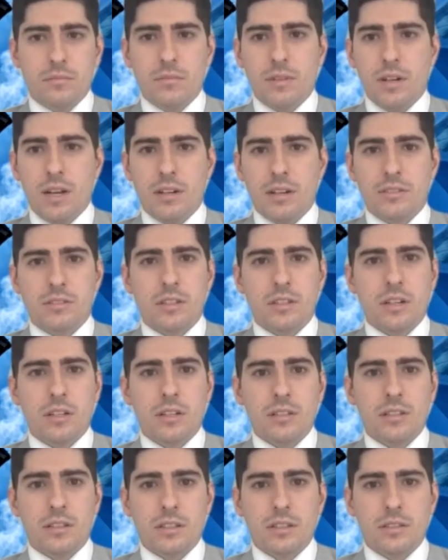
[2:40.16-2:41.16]
I
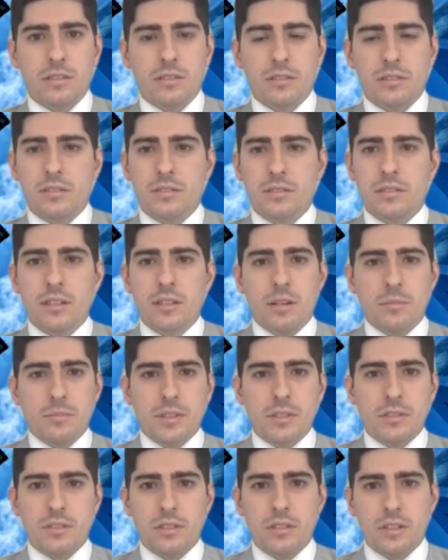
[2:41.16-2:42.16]
started this,
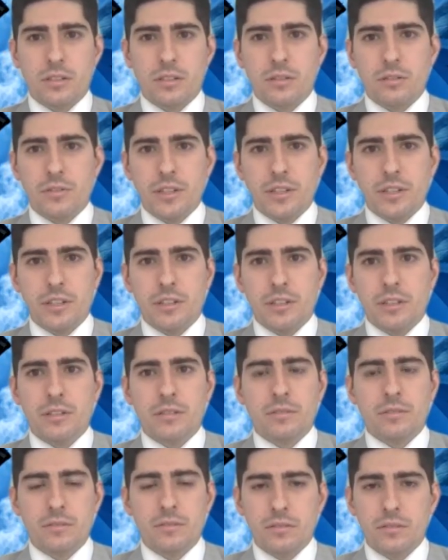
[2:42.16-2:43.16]
I'm stuck over
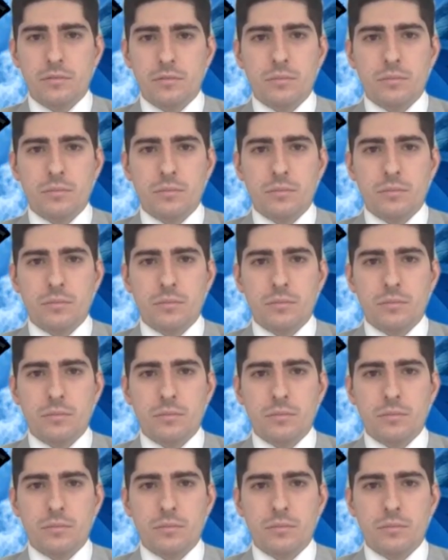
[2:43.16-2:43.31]
here.